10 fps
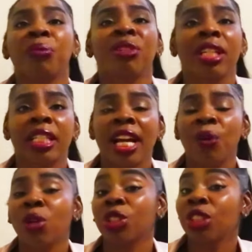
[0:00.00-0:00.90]
pregnant,
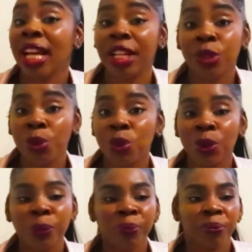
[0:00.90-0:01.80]
what should I do?
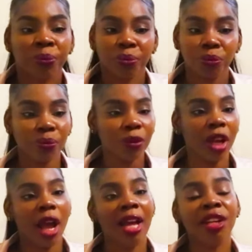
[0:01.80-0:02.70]

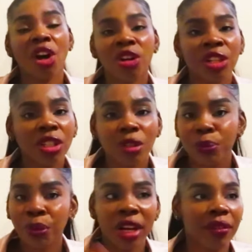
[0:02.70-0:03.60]
I'm not gonna
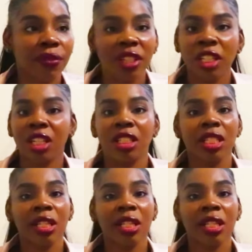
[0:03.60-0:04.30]
point fingers,